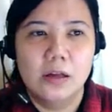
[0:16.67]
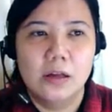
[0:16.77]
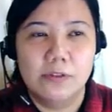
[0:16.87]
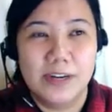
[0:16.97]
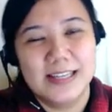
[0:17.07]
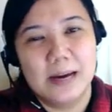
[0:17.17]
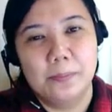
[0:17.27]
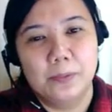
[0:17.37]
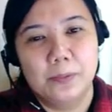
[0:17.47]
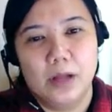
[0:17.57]
For
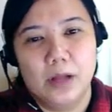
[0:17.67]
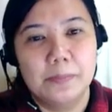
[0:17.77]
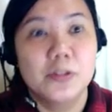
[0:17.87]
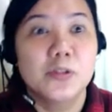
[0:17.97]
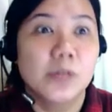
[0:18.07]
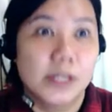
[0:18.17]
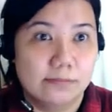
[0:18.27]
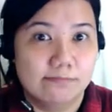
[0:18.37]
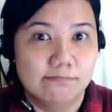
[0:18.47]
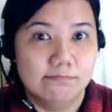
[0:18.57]
example, I'm a student,
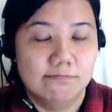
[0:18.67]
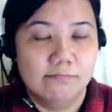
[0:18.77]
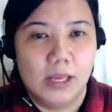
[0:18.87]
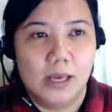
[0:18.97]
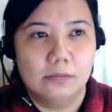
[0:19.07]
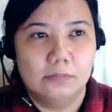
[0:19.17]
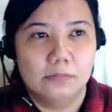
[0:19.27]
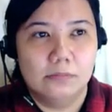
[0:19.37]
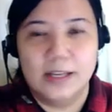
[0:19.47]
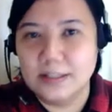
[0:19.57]
and
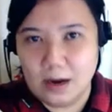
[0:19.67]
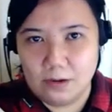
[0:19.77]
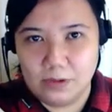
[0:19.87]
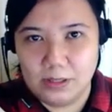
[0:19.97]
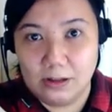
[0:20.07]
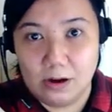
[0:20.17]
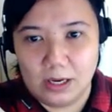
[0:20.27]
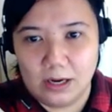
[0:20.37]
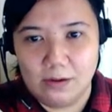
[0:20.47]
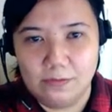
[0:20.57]
that's not really long
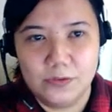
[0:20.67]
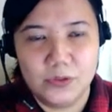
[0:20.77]
enough.